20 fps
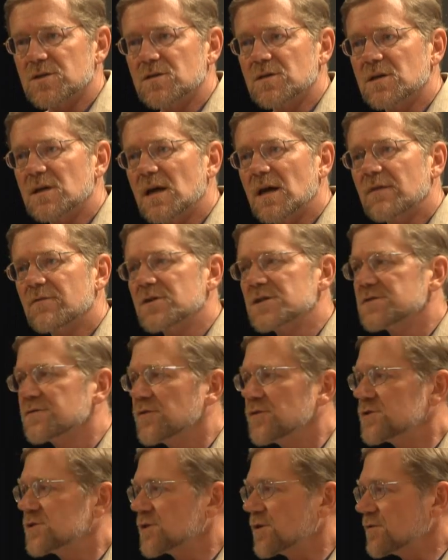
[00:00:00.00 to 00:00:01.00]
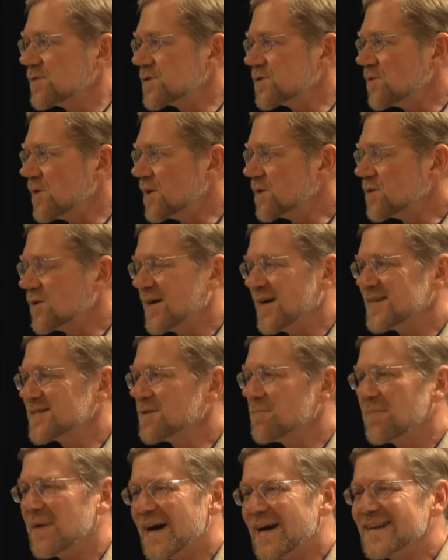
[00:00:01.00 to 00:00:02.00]
So the average food service director has
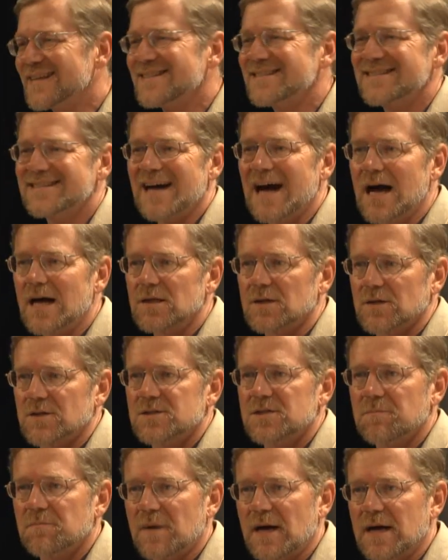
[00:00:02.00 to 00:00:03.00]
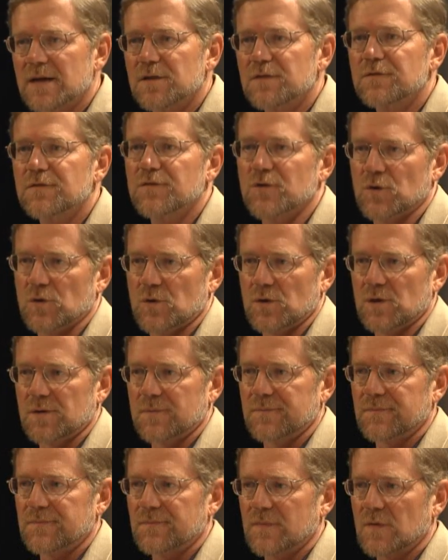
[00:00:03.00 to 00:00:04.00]
about a dollar to buy the food
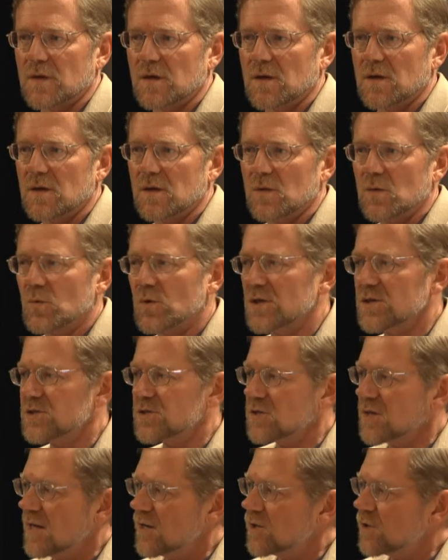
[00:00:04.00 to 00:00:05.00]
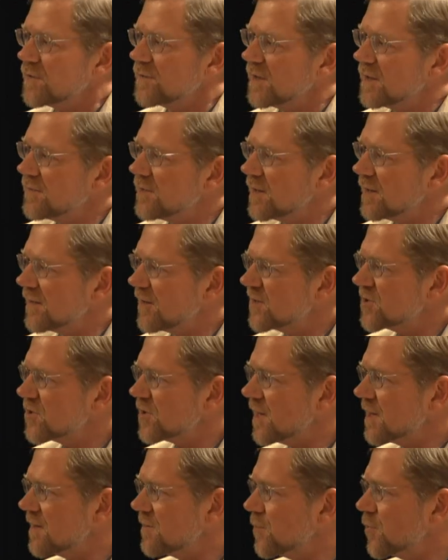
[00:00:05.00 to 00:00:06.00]
which I don't know if any of you have ever
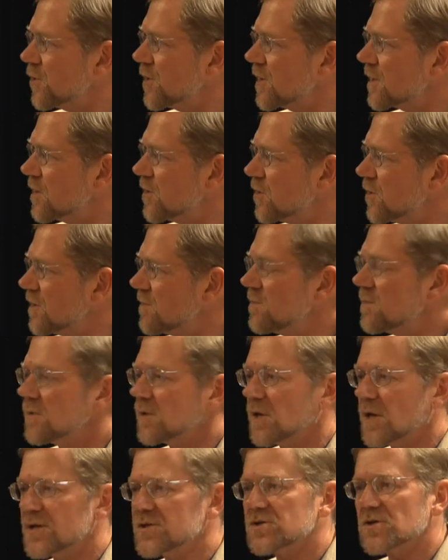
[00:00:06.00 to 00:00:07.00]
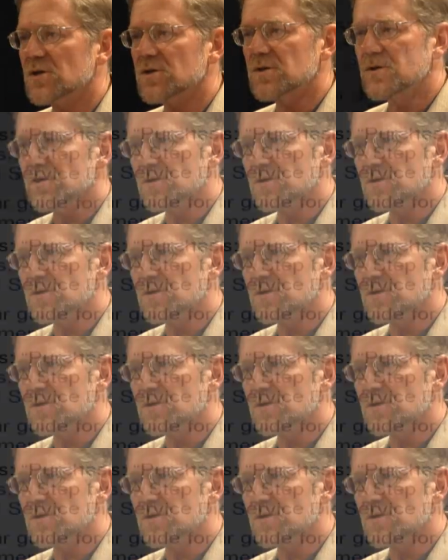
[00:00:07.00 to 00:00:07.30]
tried to put a good lunch